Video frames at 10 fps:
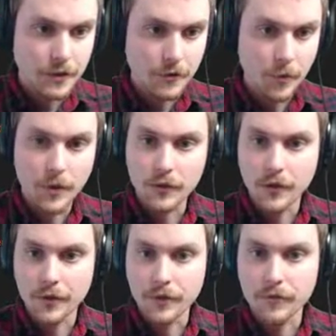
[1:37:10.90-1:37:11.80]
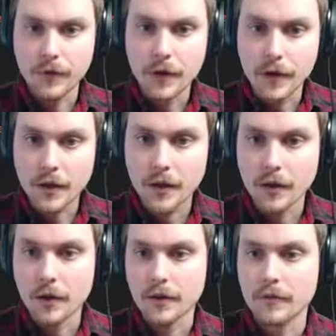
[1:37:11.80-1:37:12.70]
Dropbox auth config,
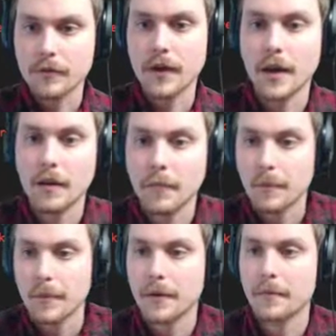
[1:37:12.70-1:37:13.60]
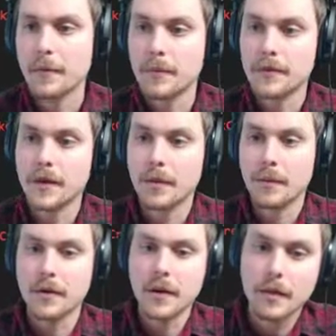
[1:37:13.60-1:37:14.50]
auth config, add member, member type,
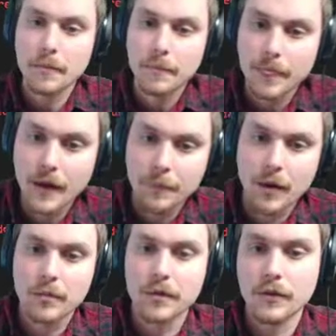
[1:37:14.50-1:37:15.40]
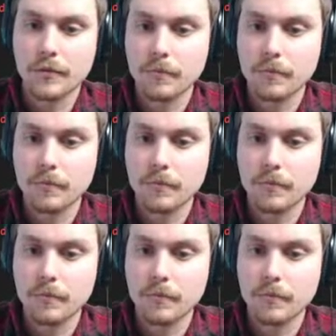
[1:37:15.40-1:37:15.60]
property name. I probably just